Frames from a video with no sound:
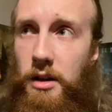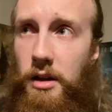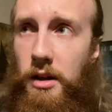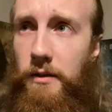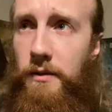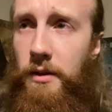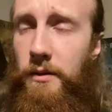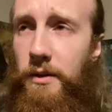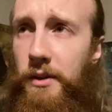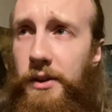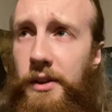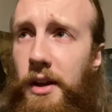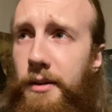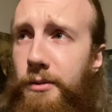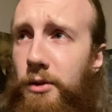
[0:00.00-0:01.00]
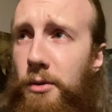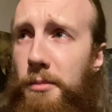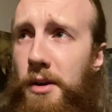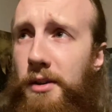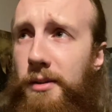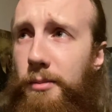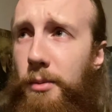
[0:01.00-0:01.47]
Even if you stayed for all my
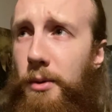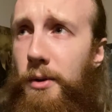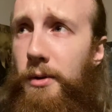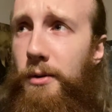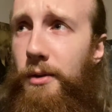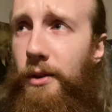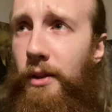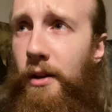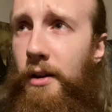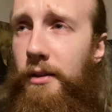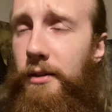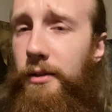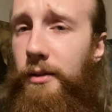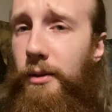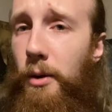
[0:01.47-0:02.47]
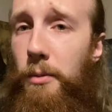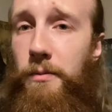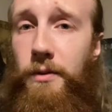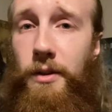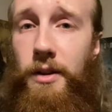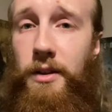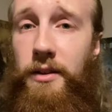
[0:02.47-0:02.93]
spoiler thoughts,
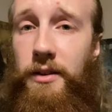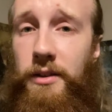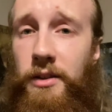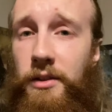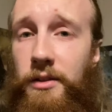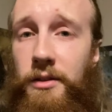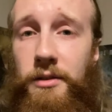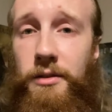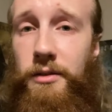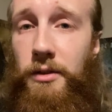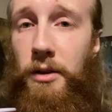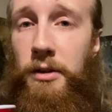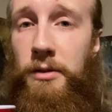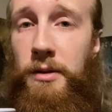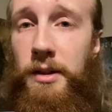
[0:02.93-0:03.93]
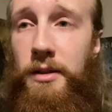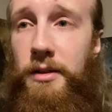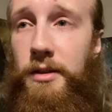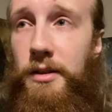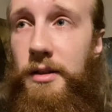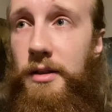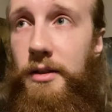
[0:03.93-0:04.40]
hopefully you still go and
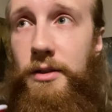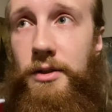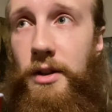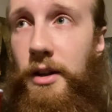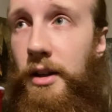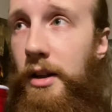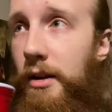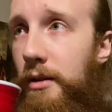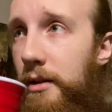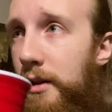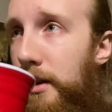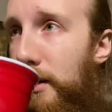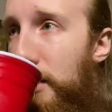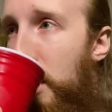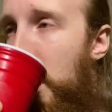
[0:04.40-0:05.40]
check it out, you know?